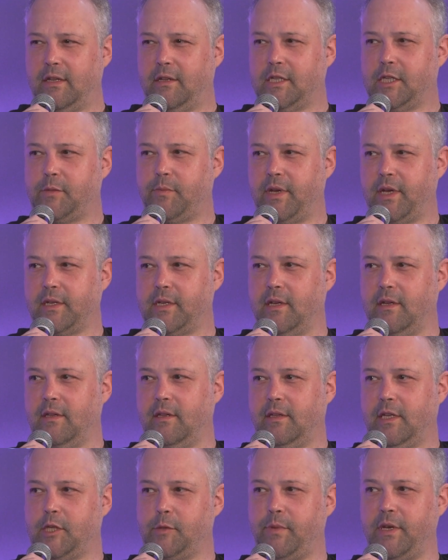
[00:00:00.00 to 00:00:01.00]

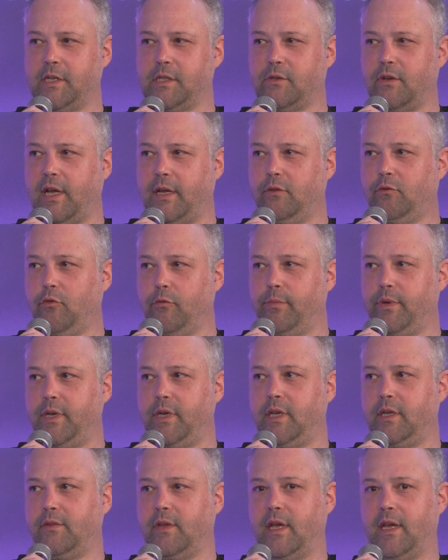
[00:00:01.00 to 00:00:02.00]
specs try to
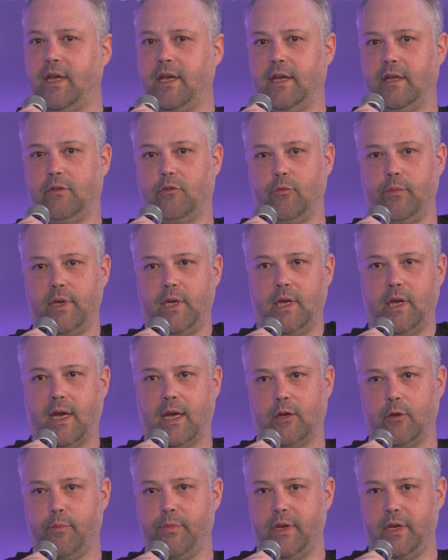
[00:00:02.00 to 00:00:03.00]
be
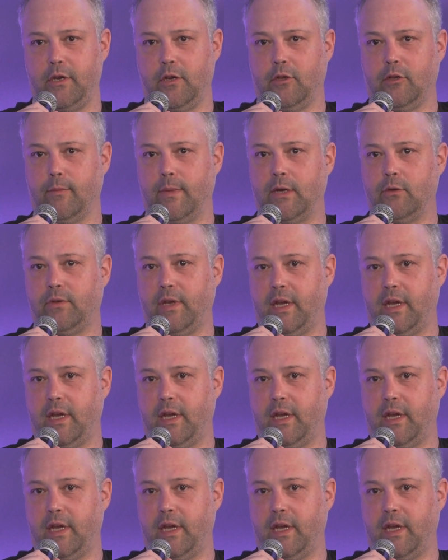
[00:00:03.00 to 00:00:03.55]
unopinionated about